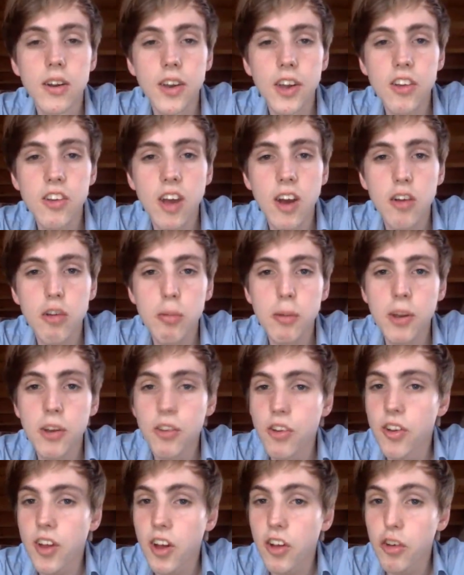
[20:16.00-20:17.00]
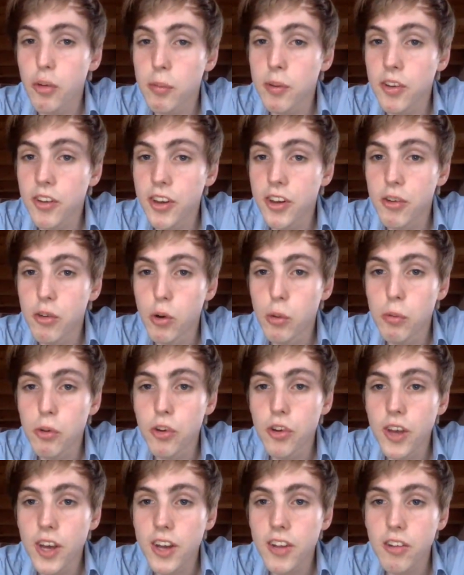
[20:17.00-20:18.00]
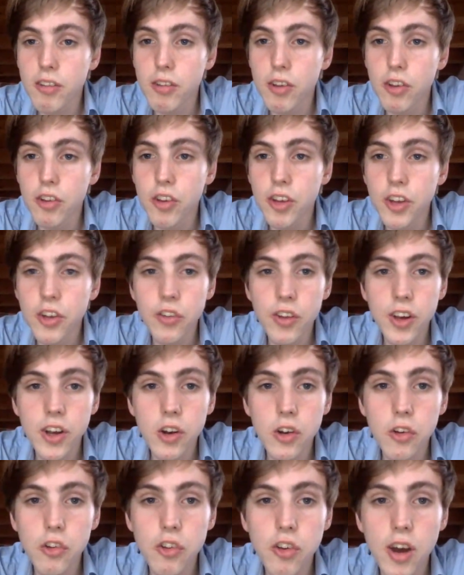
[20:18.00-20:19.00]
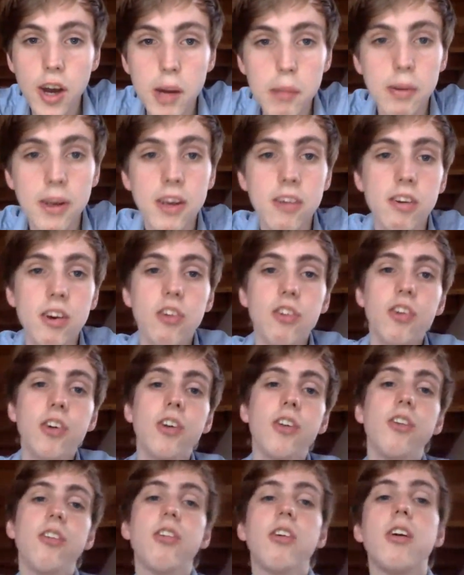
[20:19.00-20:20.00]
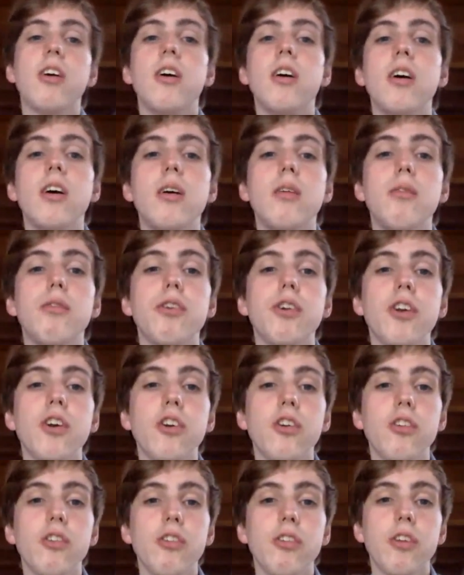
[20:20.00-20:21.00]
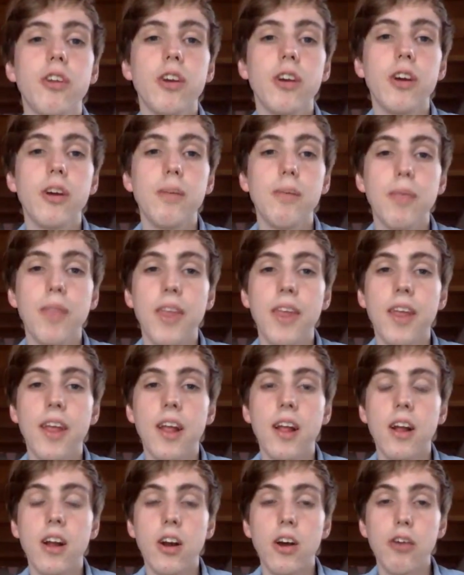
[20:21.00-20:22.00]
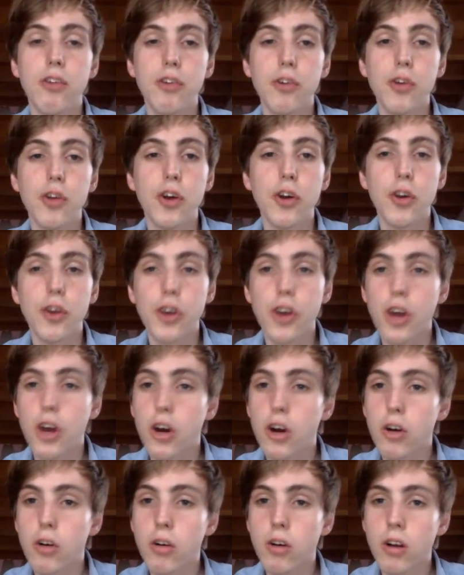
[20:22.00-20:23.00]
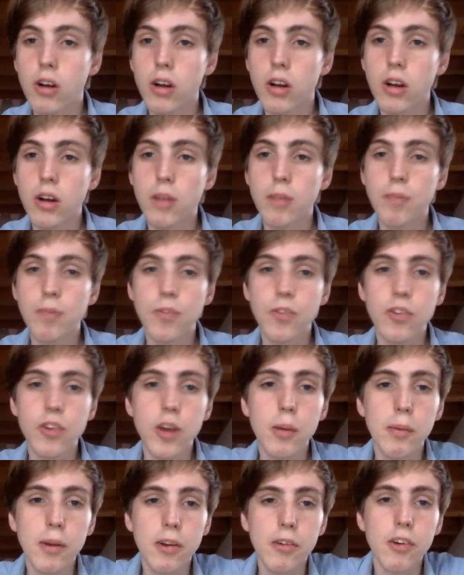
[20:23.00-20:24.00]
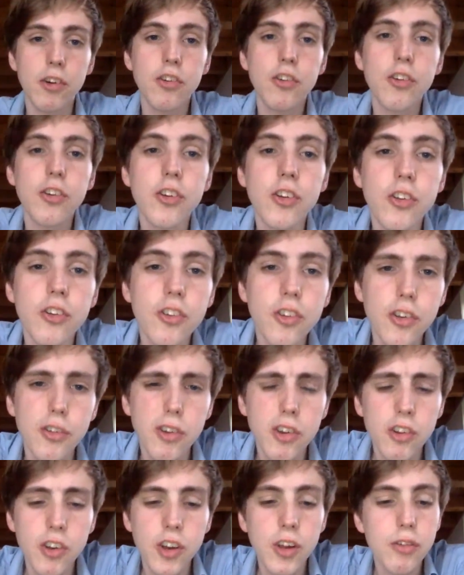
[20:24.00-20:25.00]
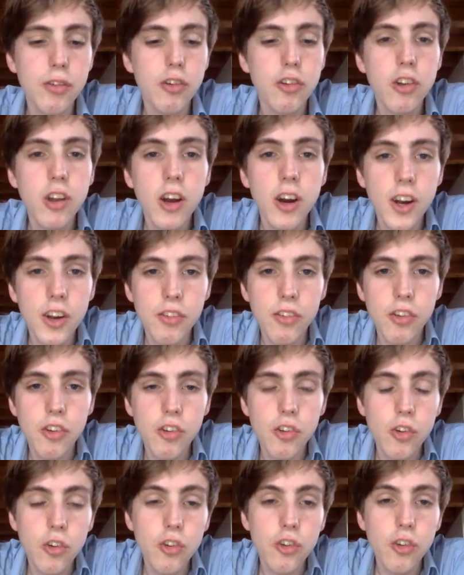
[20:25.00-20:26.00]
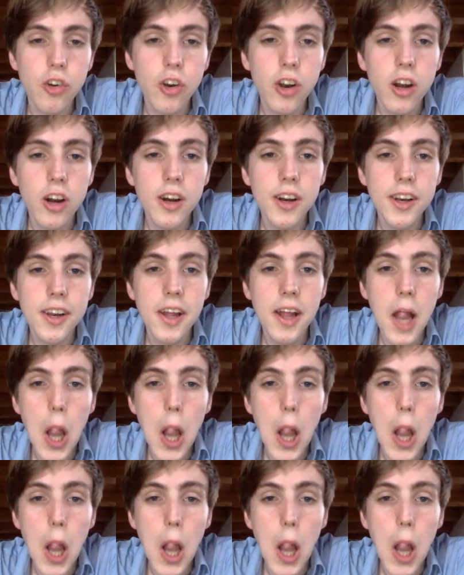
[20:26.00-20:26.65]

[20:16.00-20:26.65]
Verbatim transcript: This house believes that LGBT groups should actively seek to include side B Christians. Um, for those um, who don't know, um, Christians, there was an info slide which is also online,